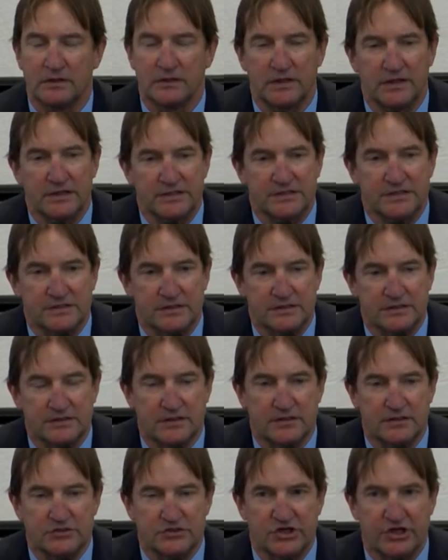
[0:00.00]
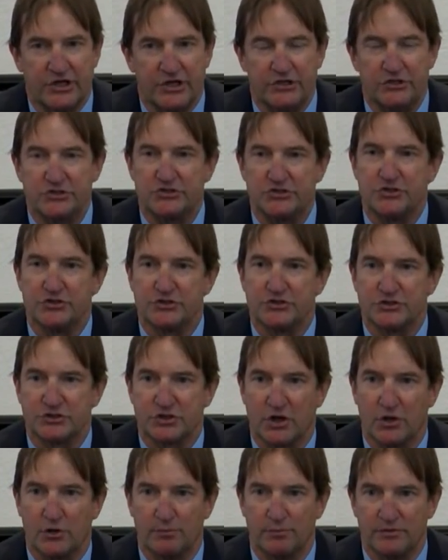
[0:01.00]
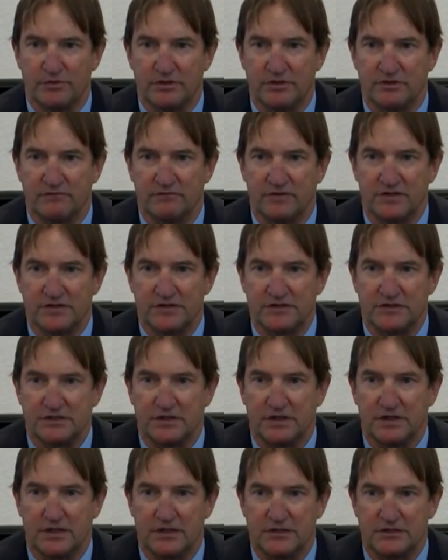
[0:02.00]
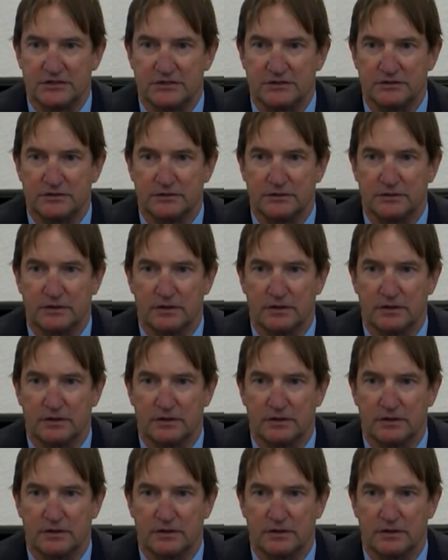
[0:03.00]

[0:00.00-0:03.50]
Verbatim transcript: Yes, it, it changed the scope of the investigation.